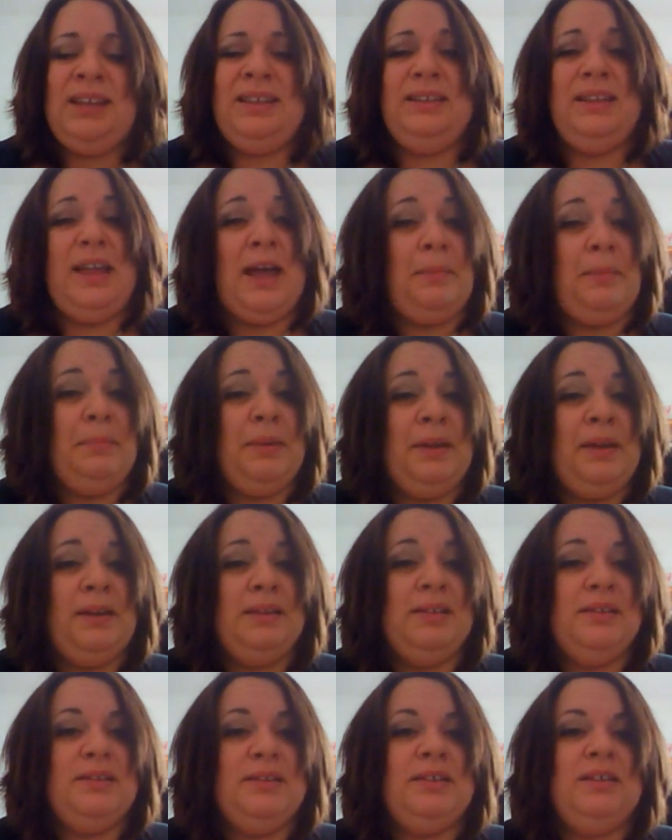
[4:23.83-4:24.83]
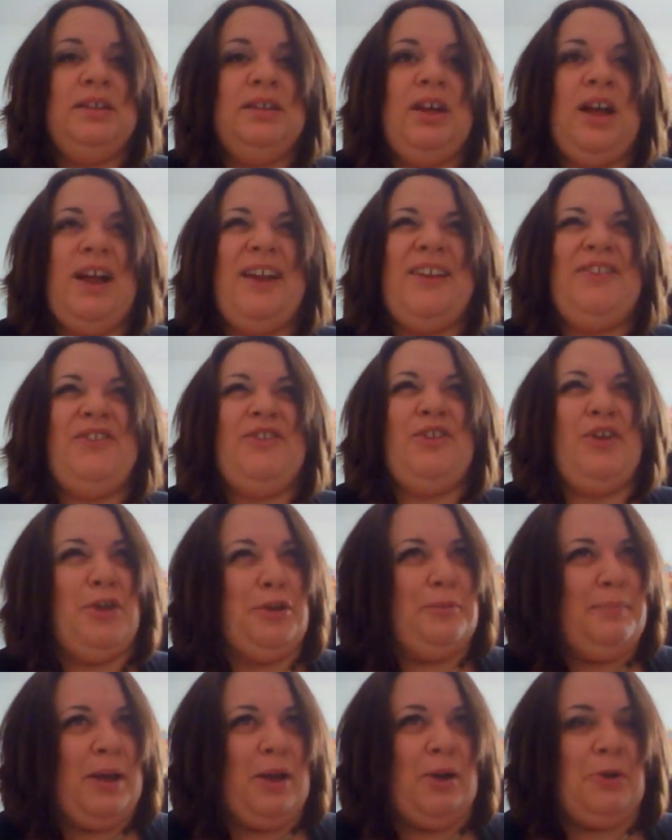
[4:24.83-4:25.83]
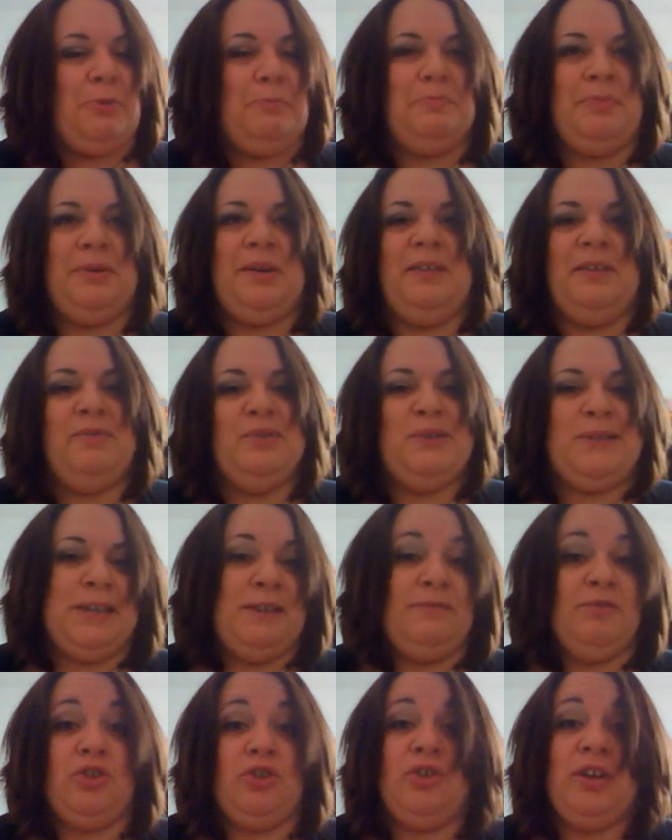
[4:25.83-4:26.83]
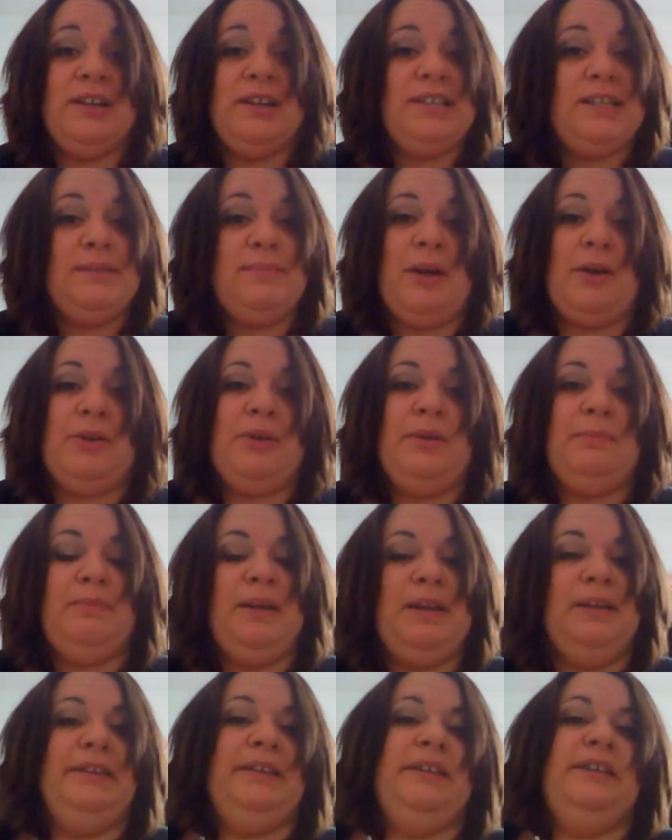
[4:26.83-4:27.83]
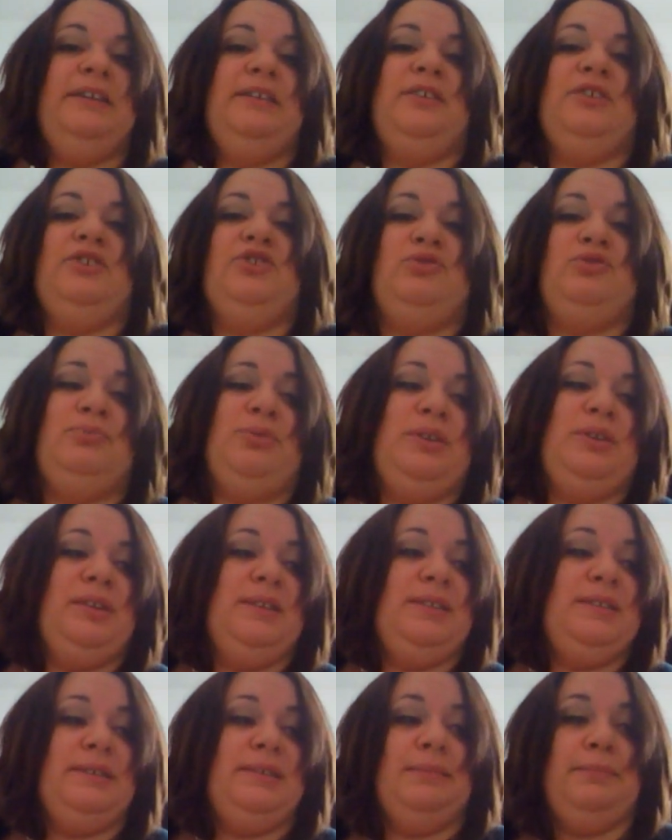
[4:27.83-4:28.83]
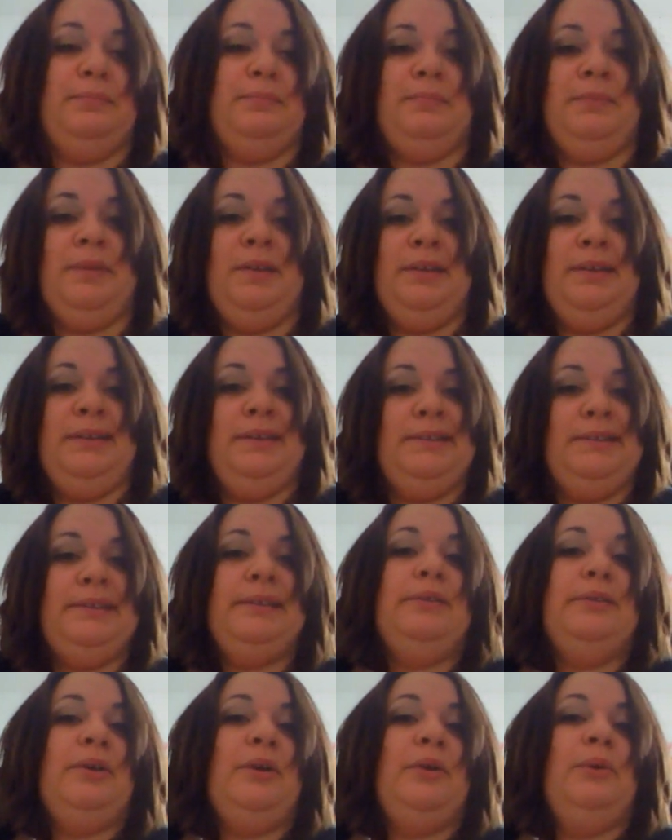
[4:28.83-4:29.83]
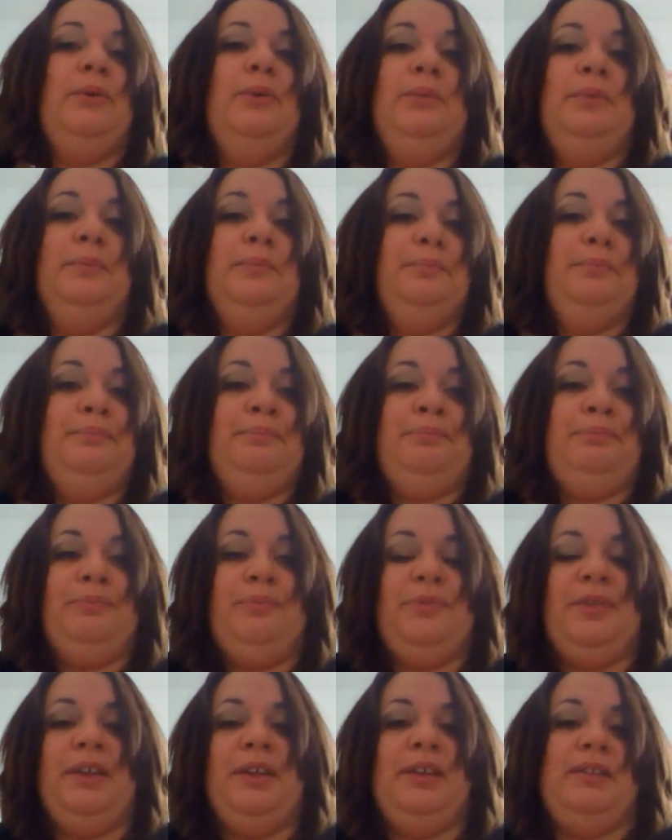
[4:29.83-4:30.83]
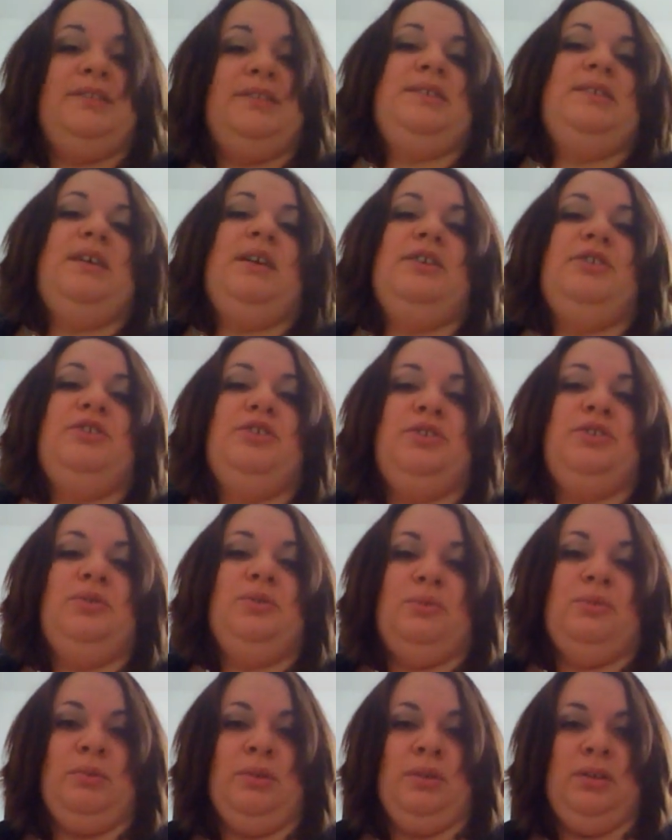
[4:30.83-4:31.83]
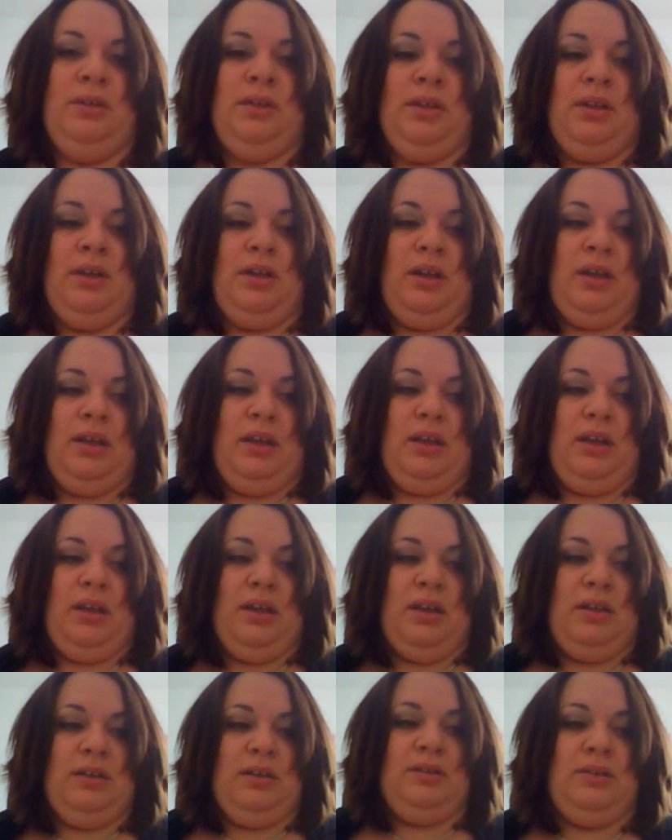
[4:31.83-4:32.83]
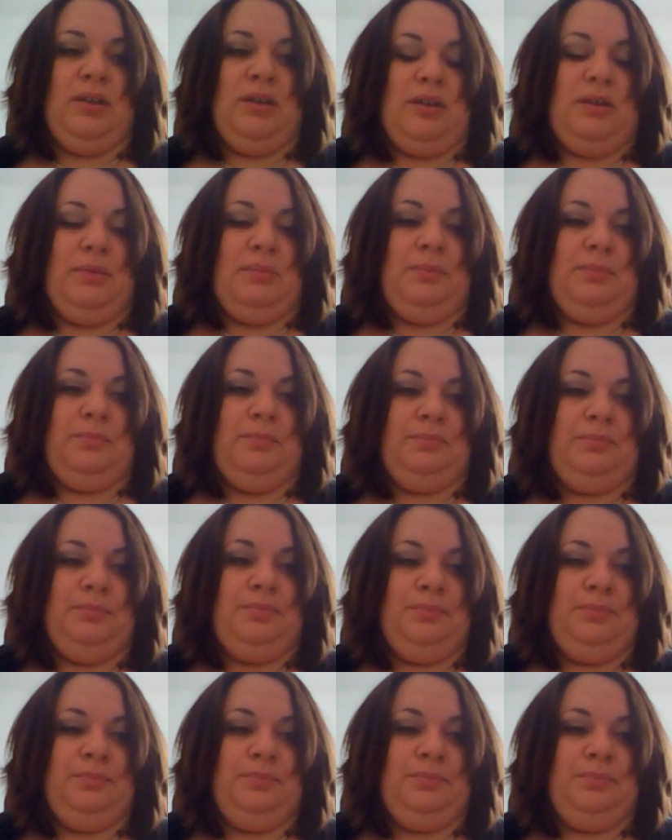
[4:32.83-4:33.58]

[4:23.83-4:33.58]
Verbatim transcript: lap band, I thought about, but I was never crazy about it, mainly because you're putting some silicone thing inside you. And um,